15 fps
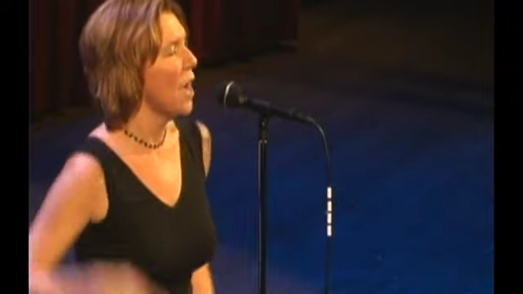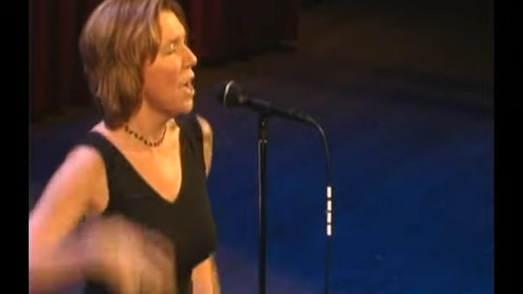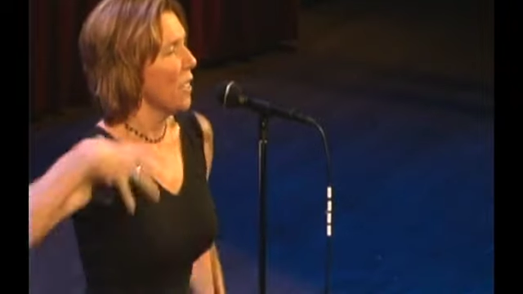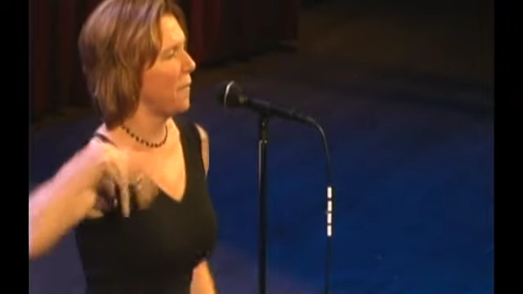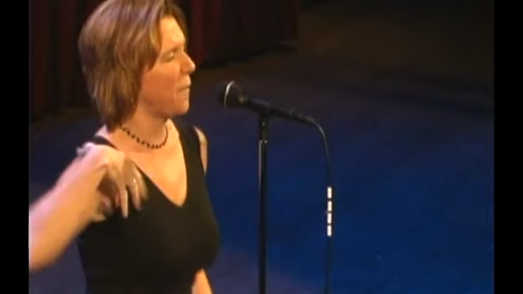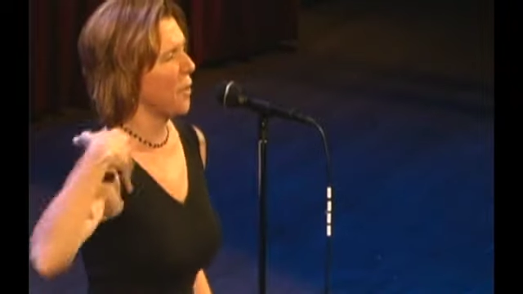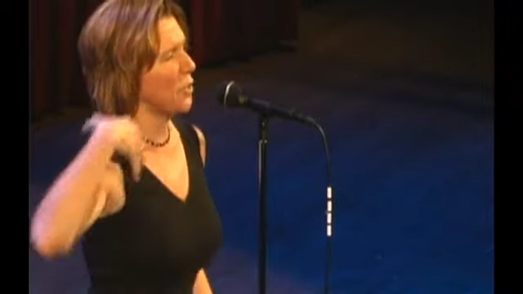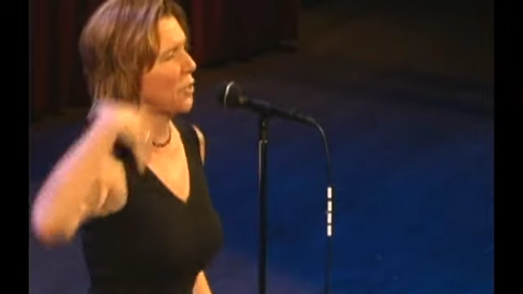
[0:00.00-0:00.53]
The
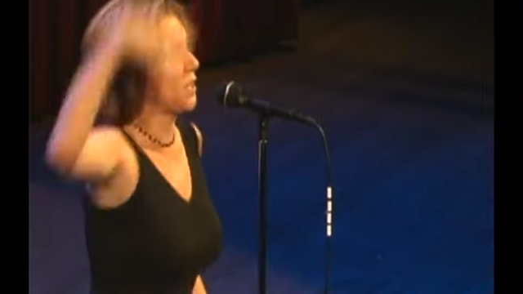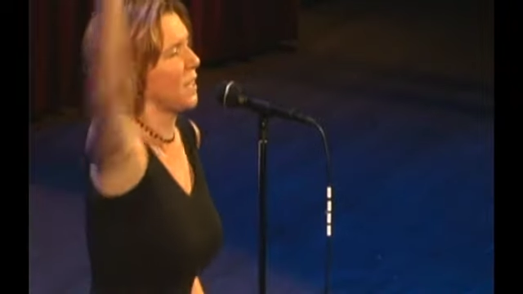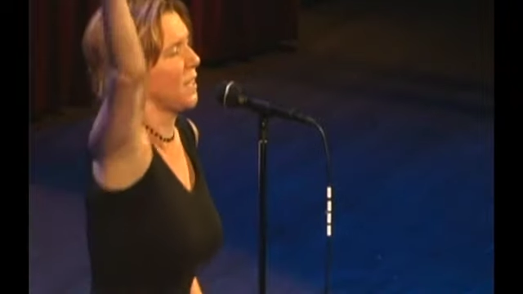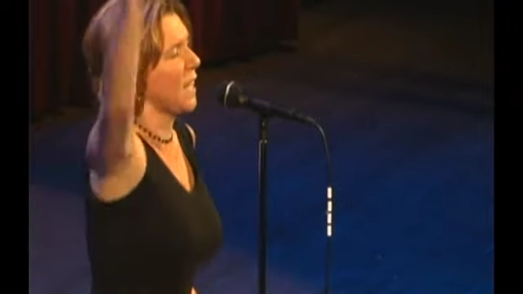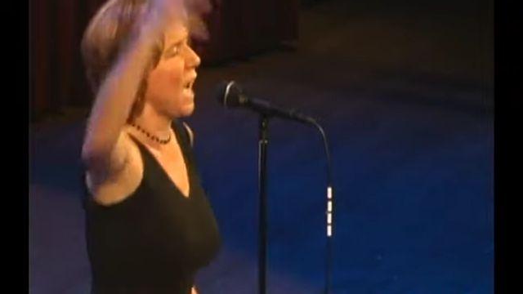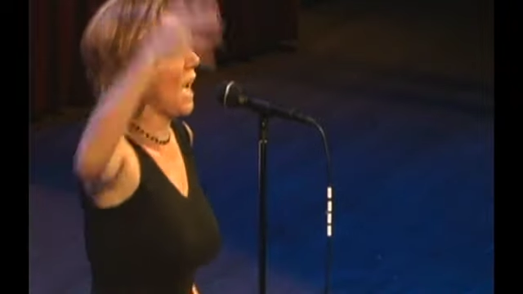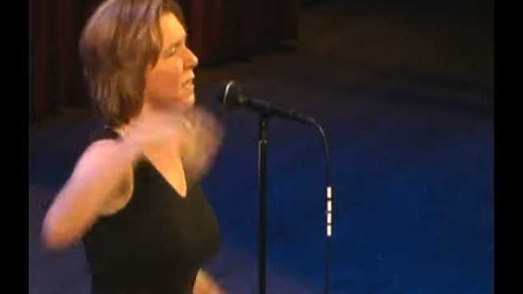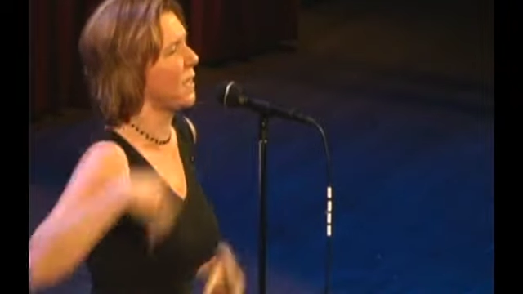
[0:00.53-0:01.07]
first is to
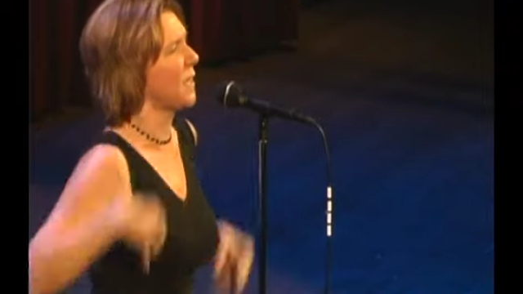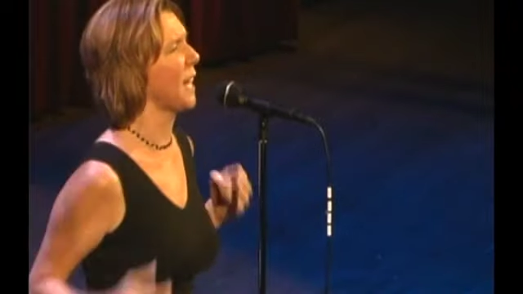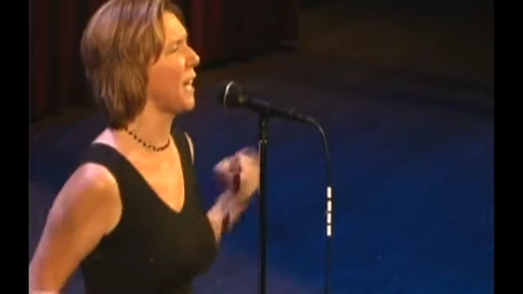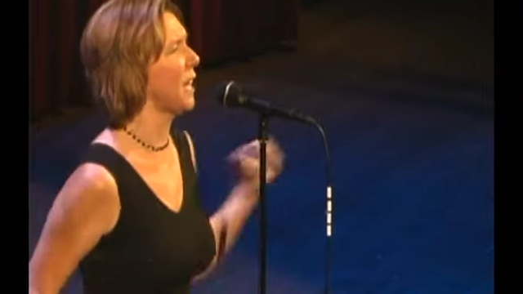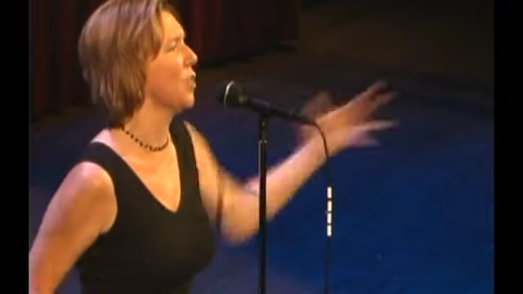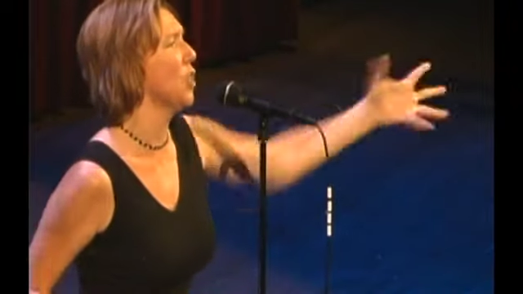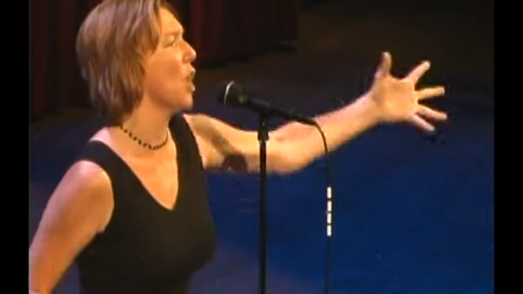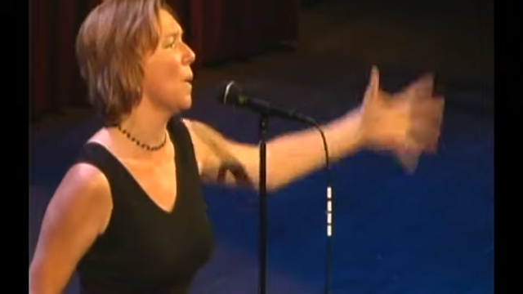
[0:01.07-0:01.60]
decide, the second
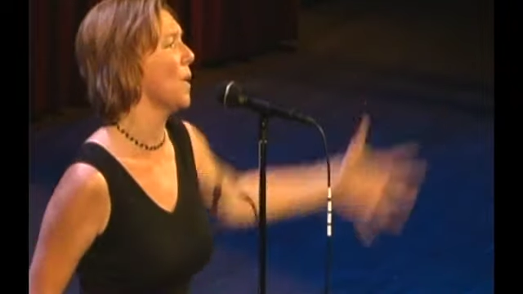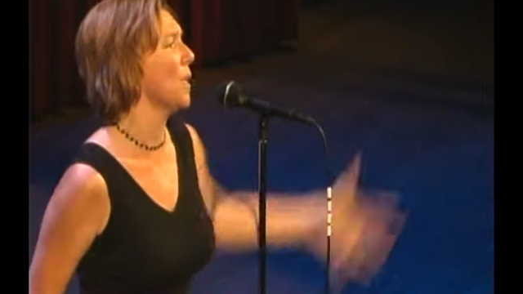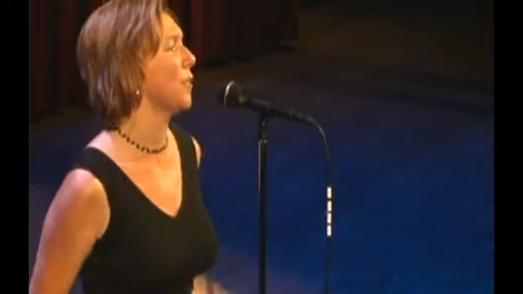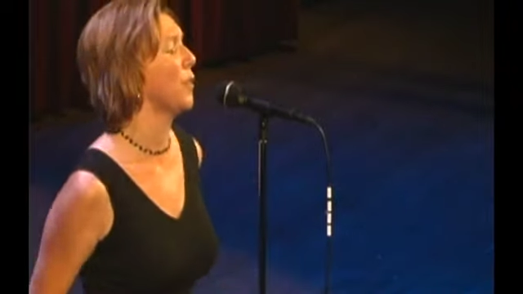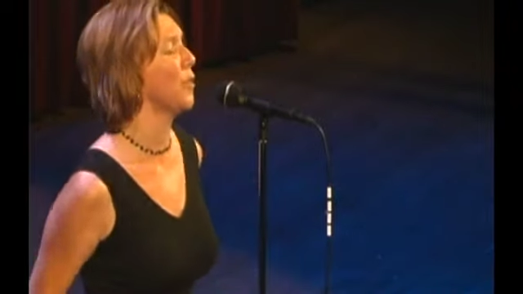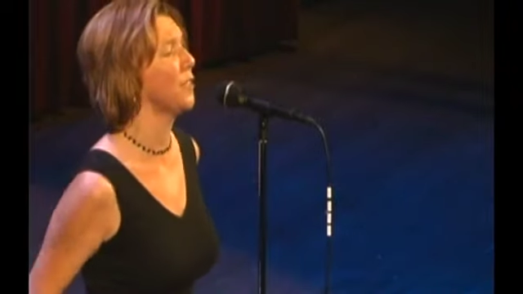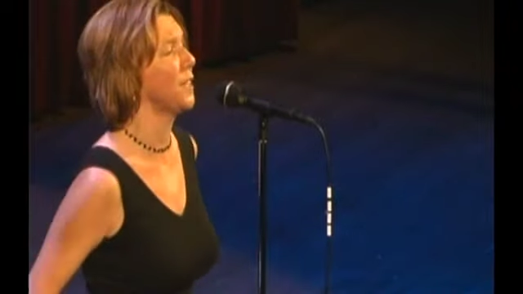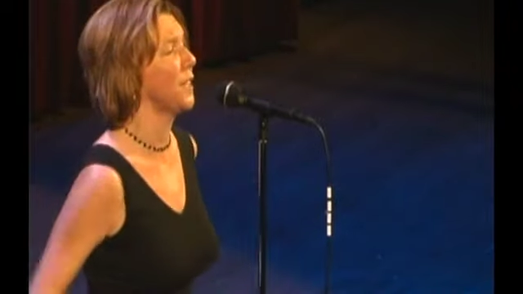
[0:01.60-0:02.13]
to know, and the
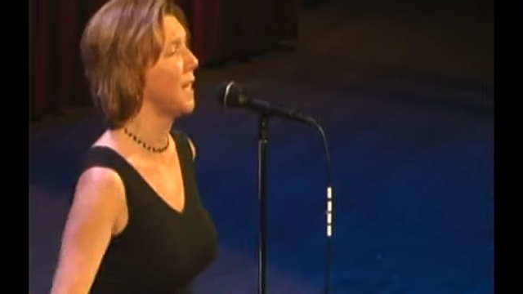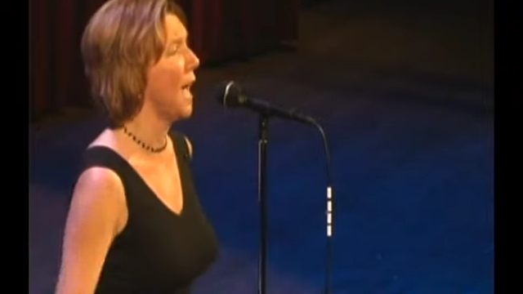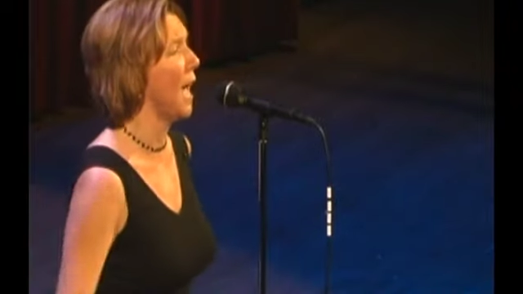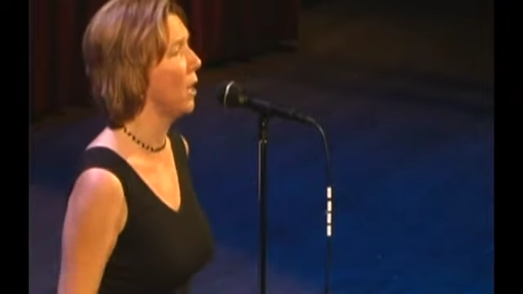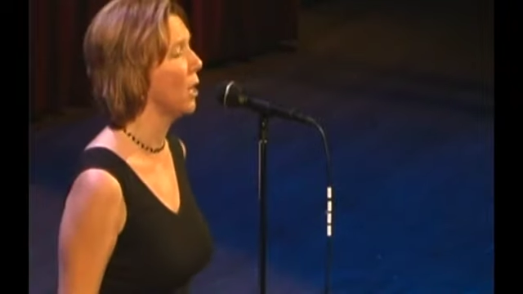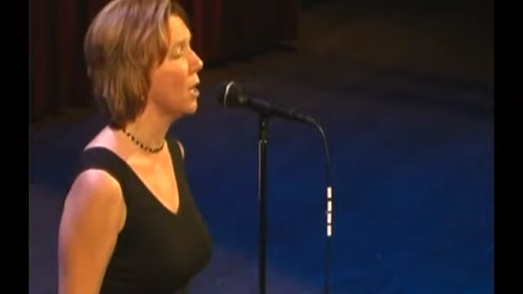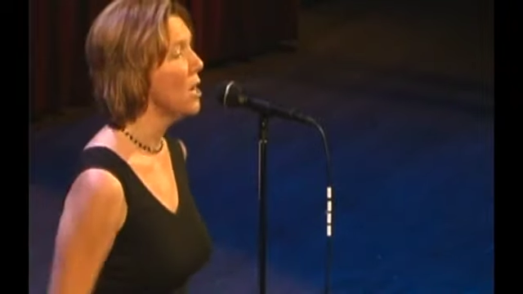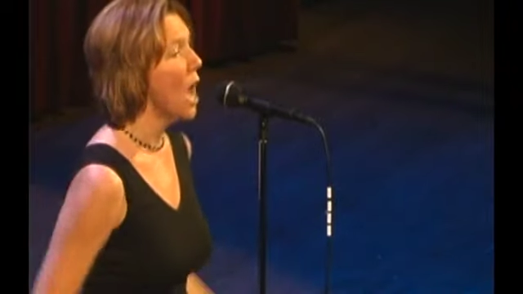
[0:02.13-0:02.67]
third is to
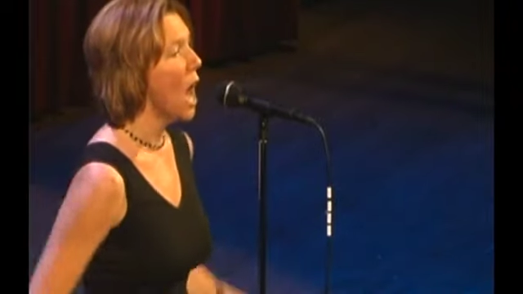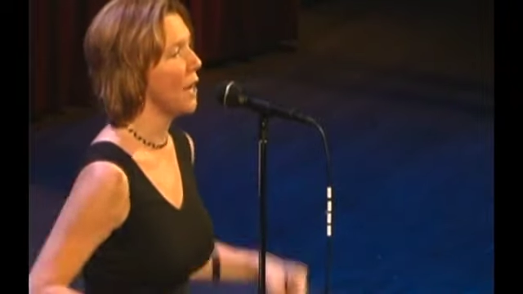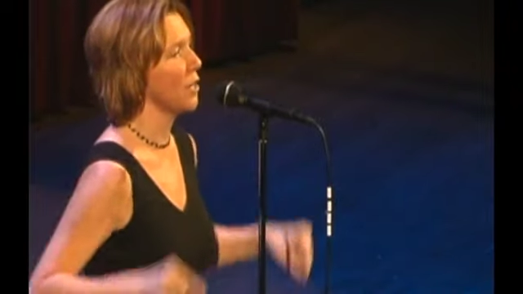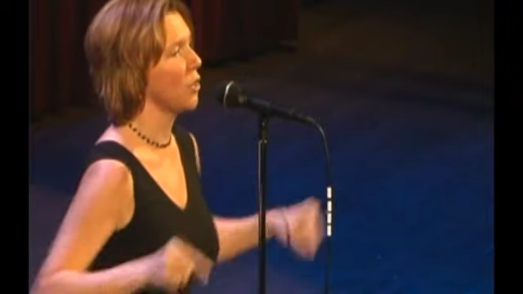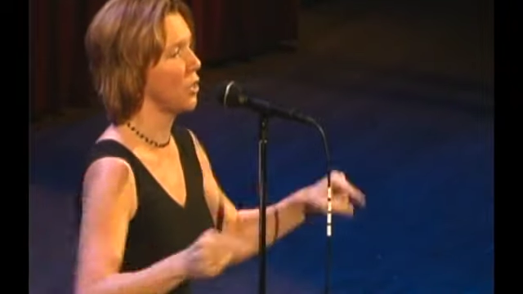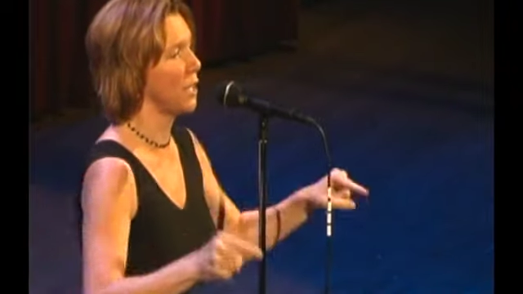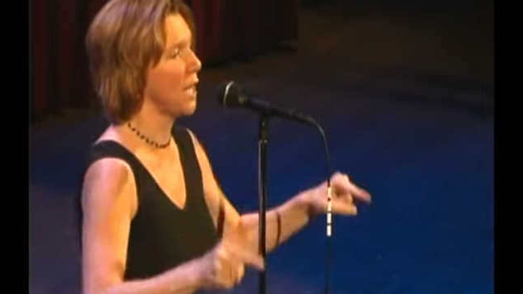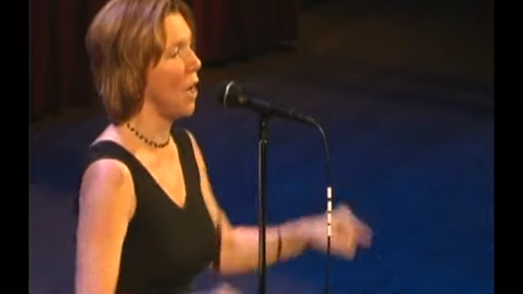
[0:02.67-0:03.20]
tell on
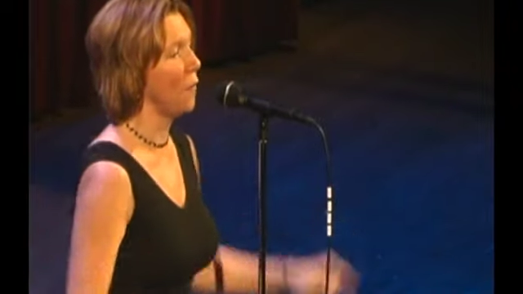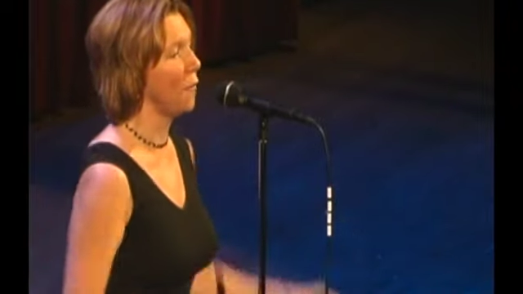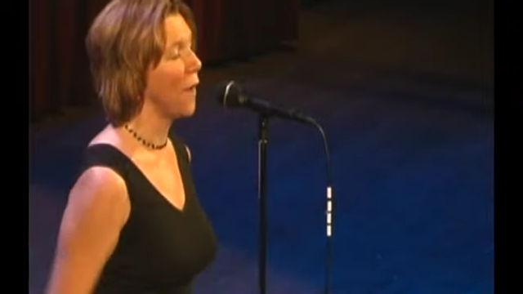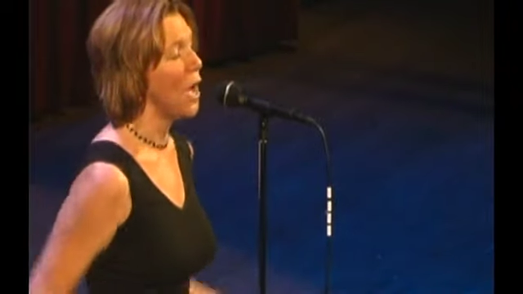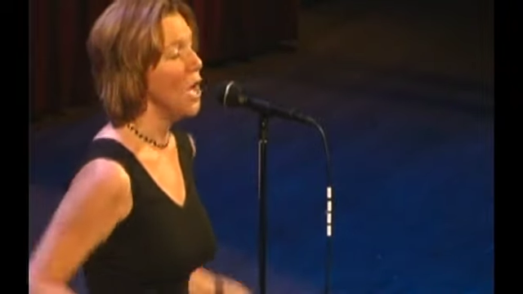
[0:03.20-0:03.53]
yourself.